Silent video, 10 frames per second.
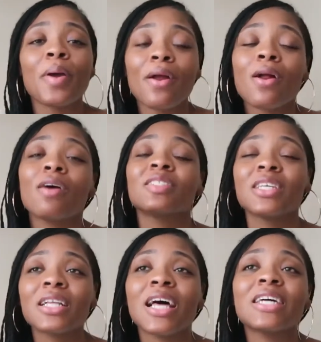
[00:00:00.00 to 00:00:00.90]
pair of
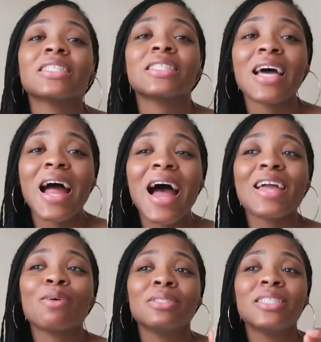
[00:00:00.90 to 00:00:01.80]
sunglasses that I
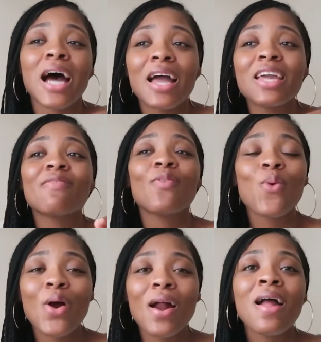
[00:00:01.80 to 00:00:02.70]
am dying
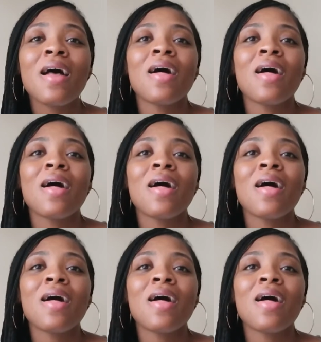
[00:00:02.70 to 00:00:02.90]
for